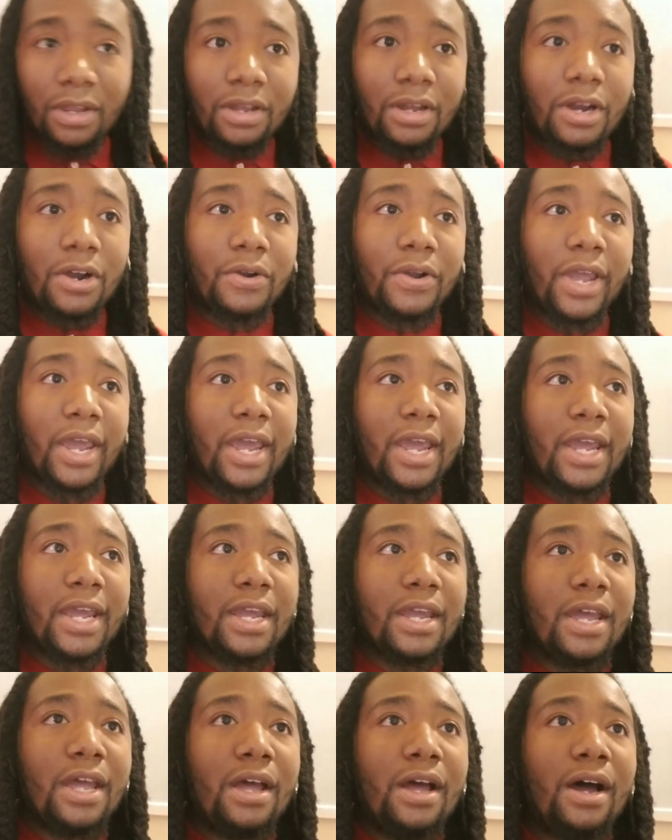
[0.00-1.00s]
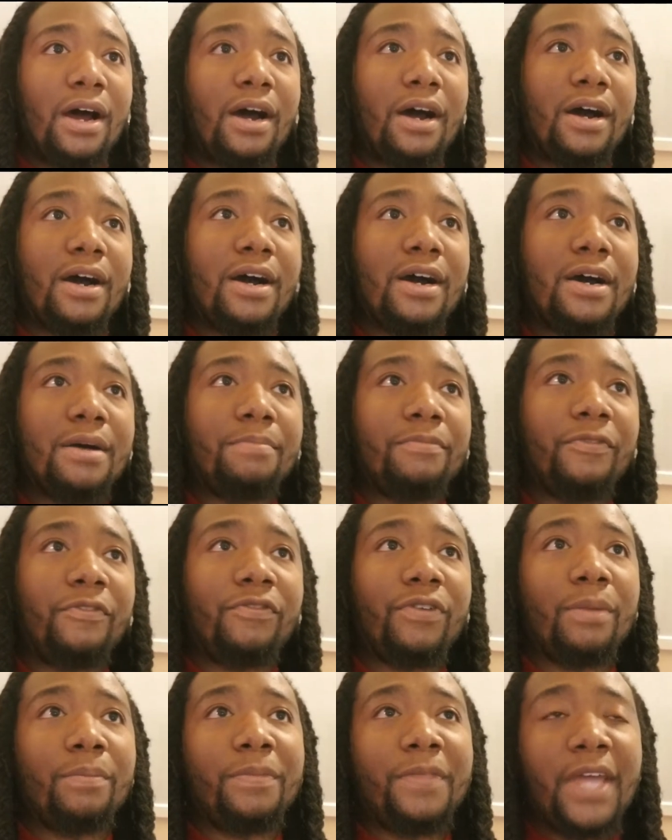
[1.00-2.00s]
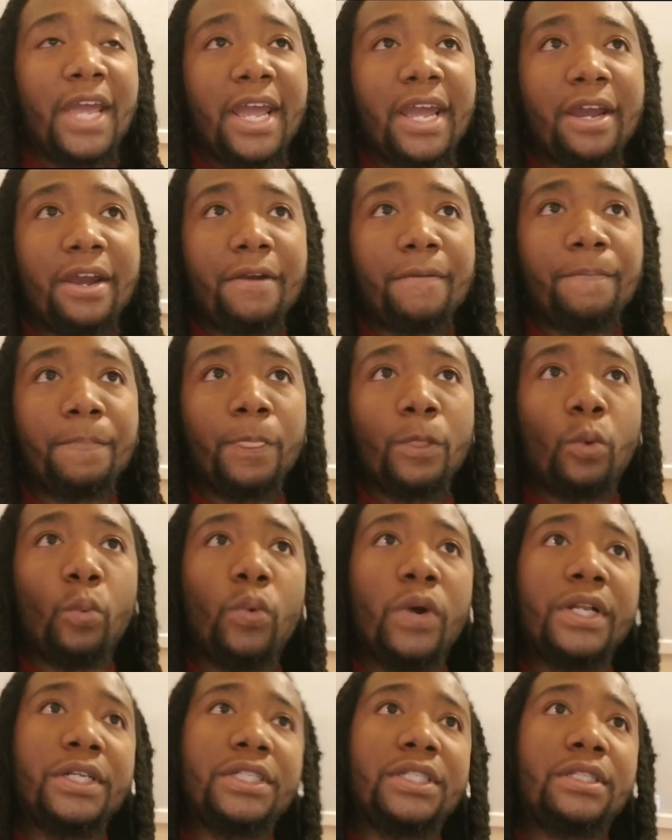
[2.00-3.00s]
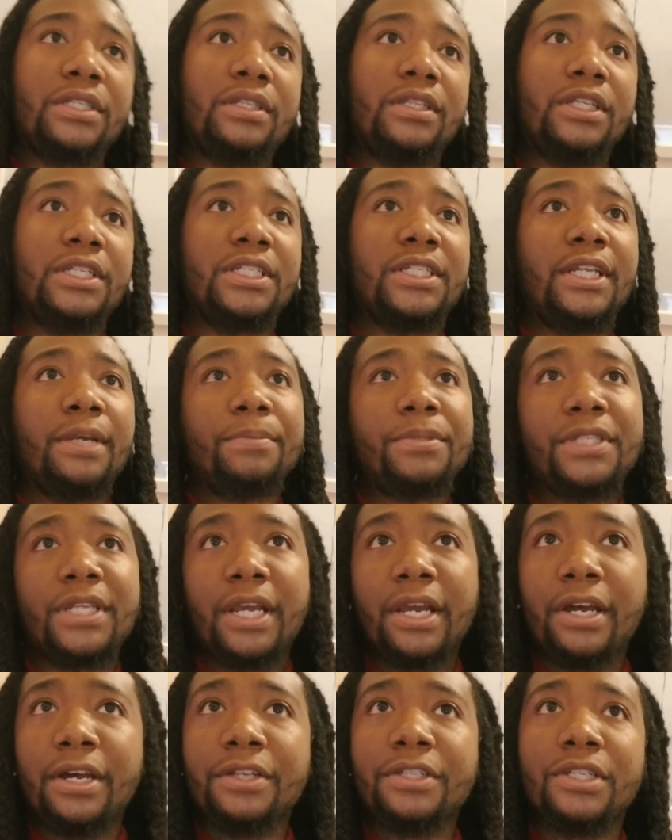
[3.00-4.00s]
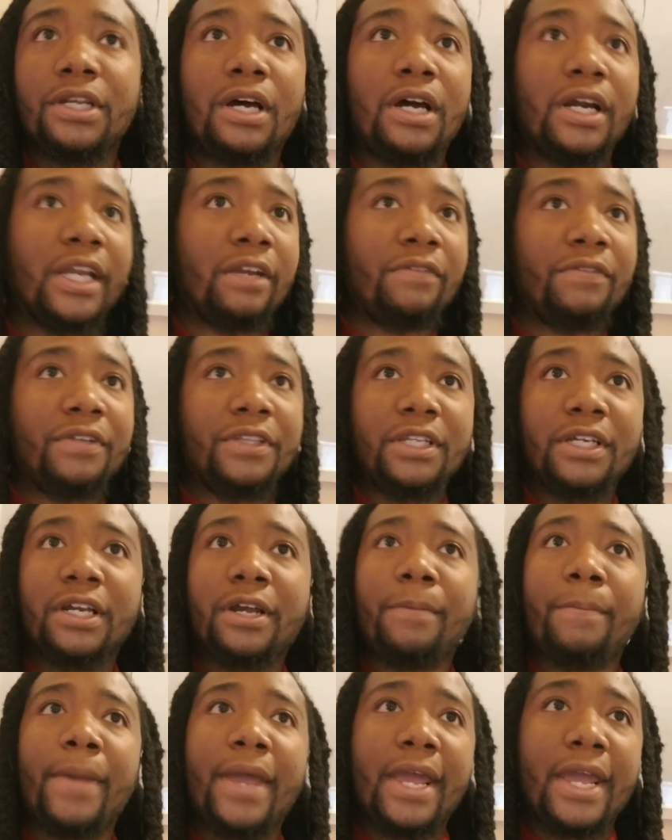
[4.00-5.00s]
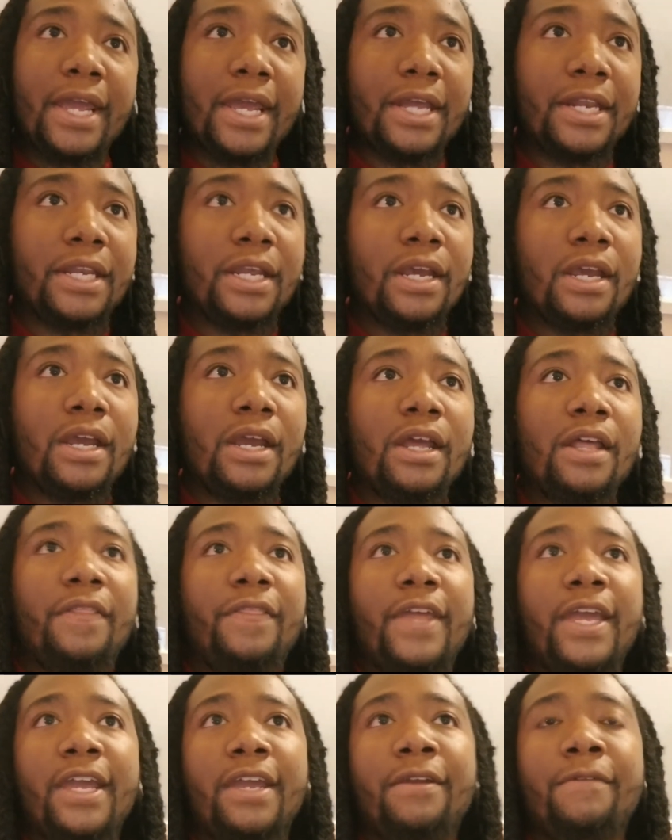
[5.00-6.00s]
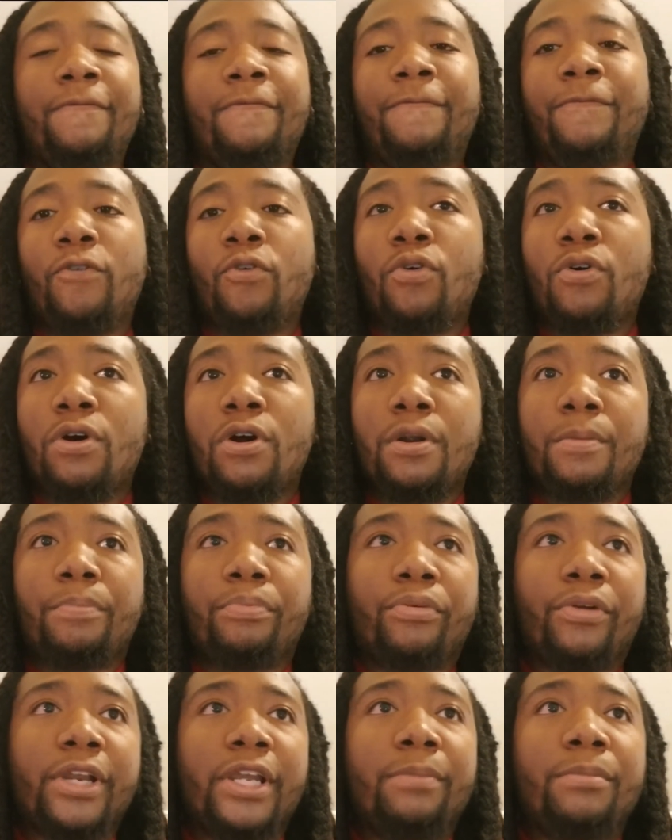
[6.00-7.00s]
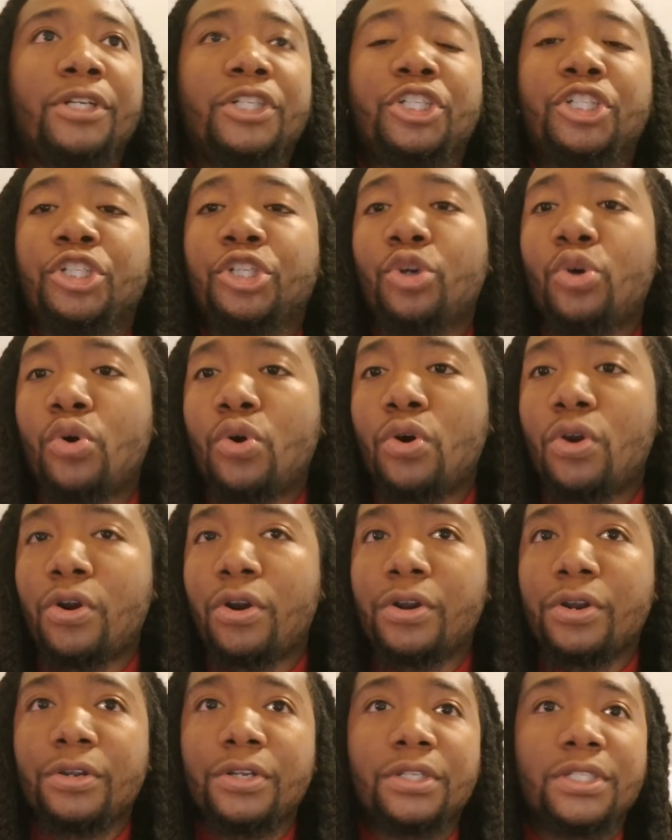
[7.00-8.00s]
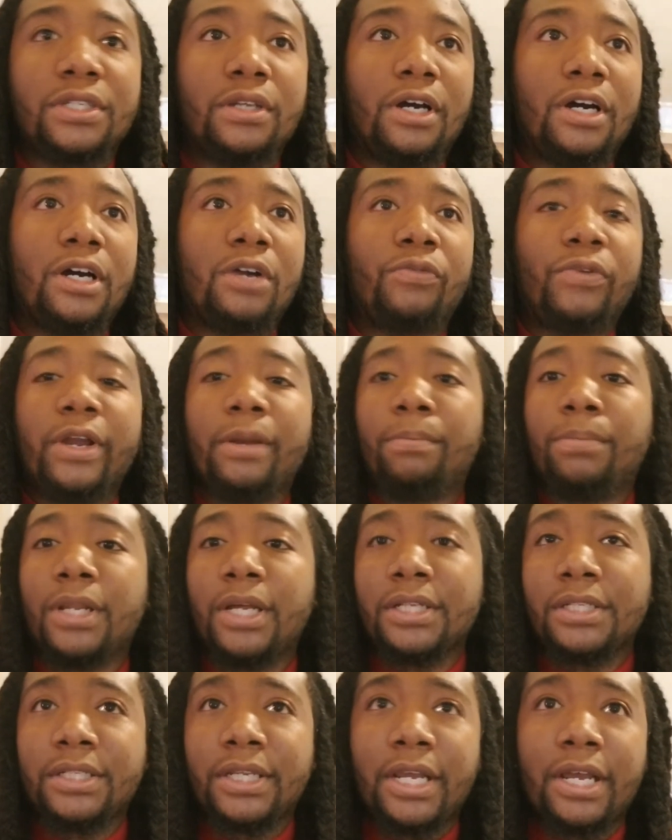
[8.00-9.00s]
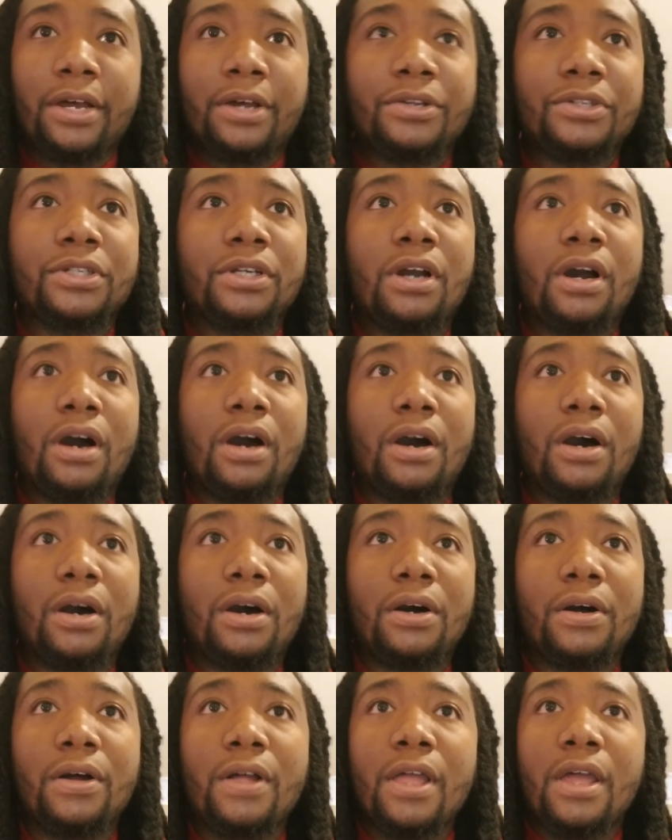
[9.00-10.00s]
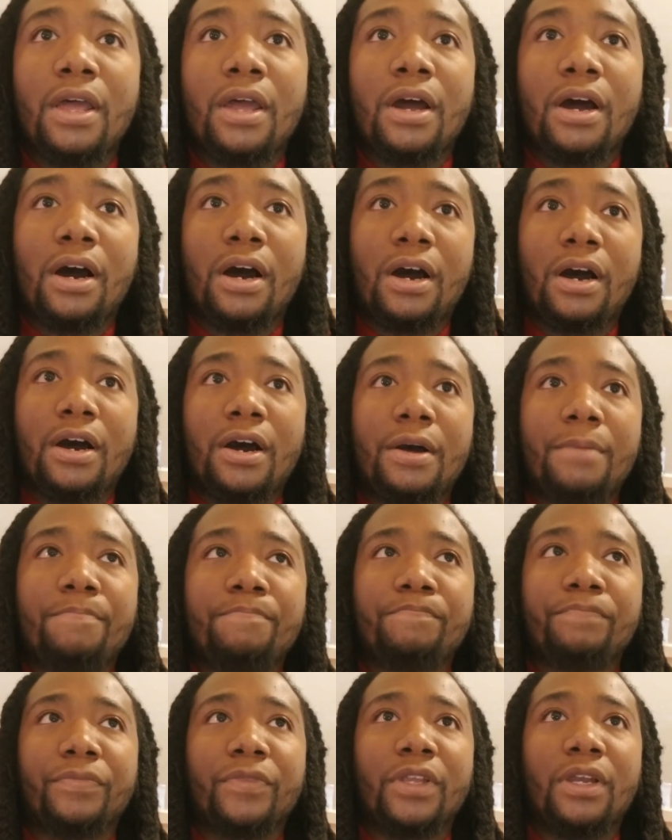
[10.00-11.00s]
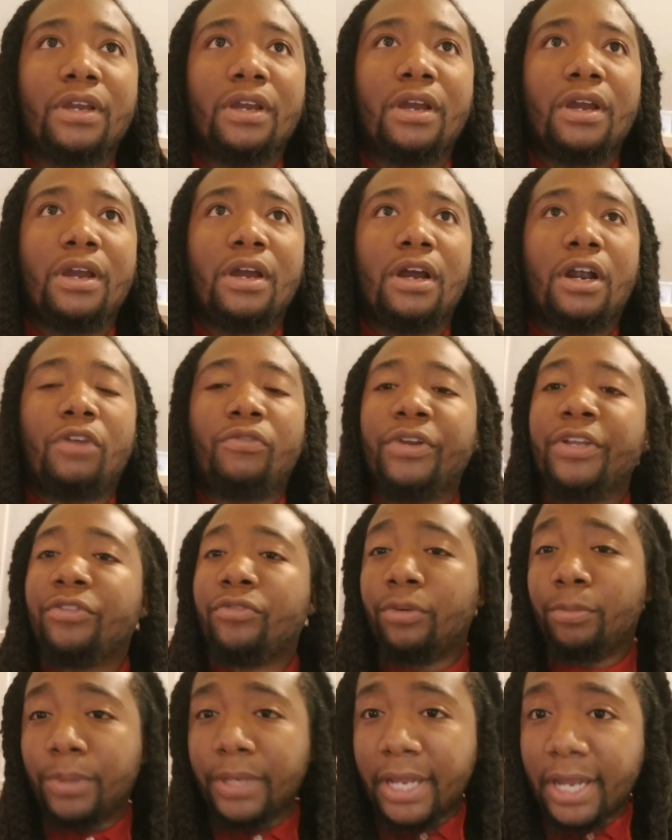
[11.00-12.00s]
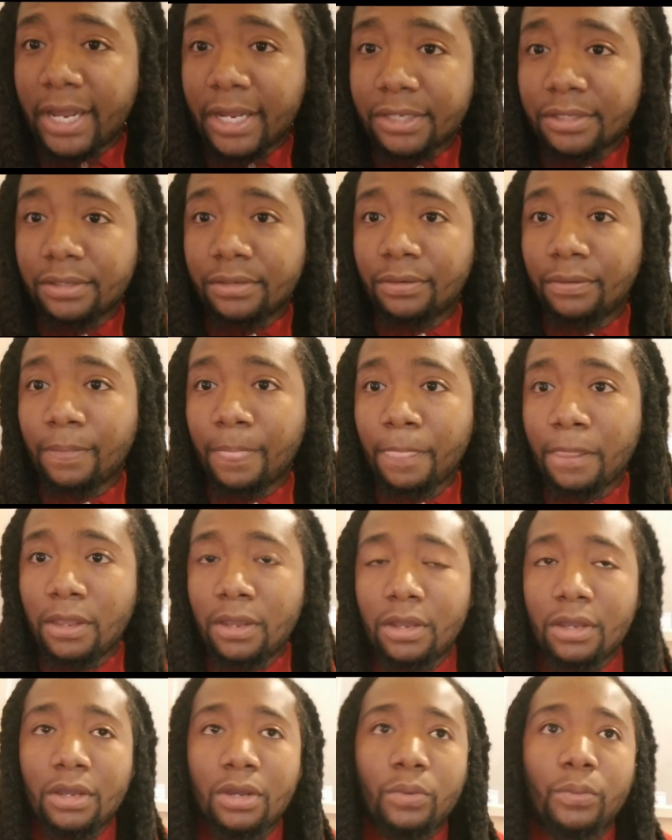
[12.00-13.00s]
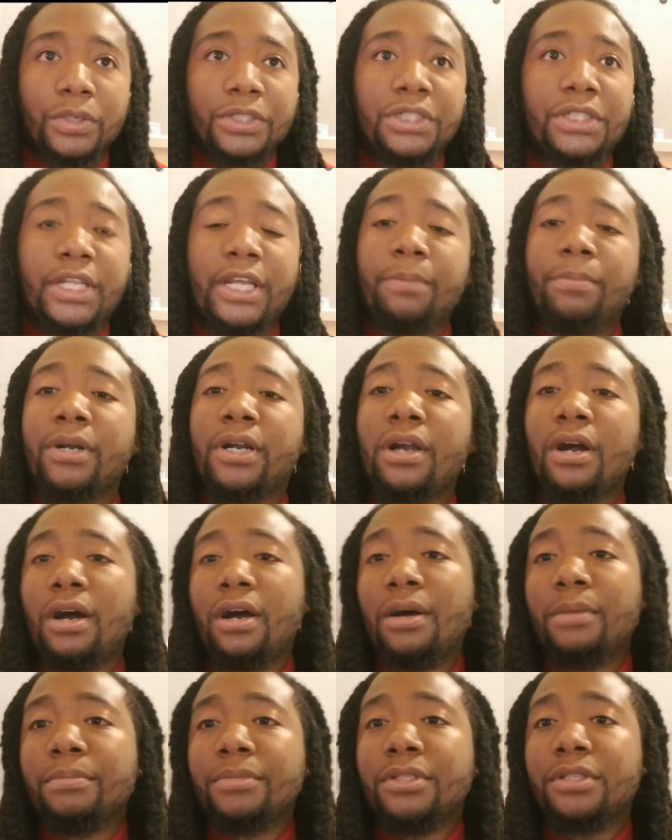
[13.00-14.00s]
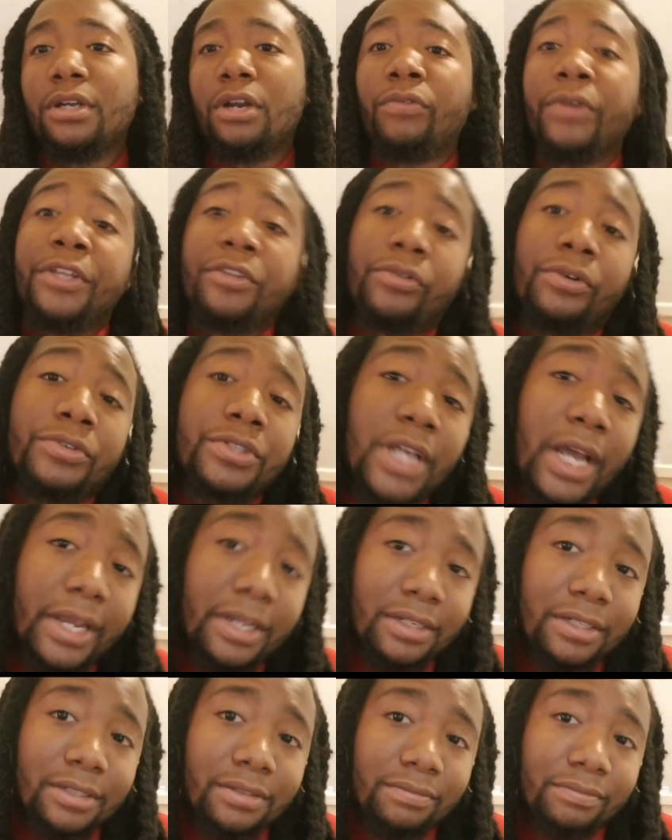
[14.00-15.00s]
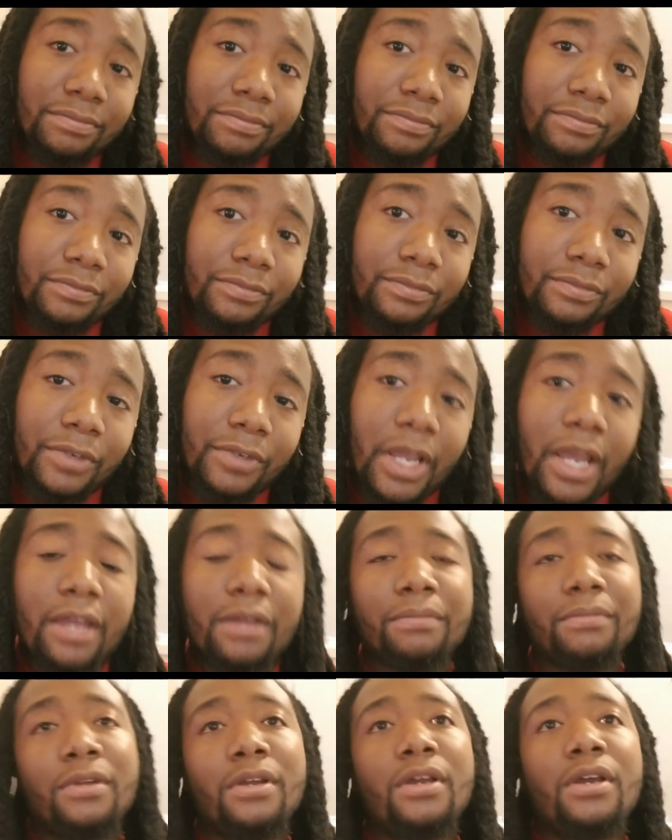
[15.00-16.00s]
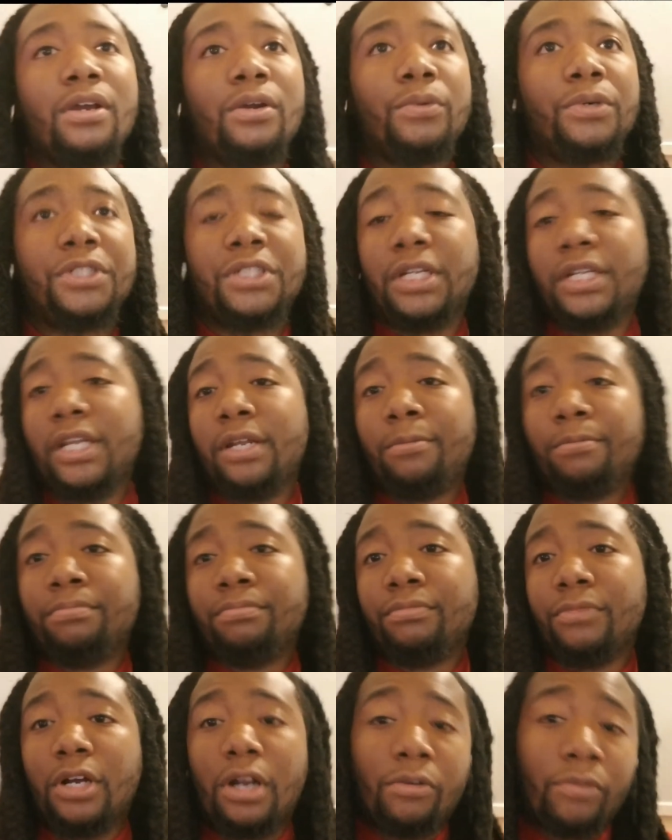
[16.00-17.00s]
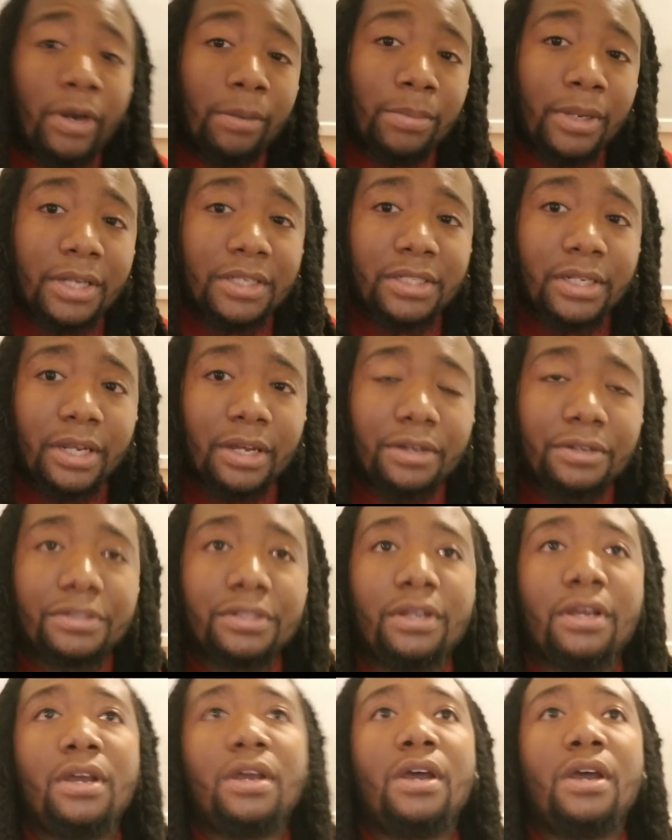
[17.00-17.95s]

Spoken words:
Okay? From there, once the stem cells are given the command, they form premature red blood cells called erythroblasts, which then becomes erythrocytes, okay, which are then red blood cells.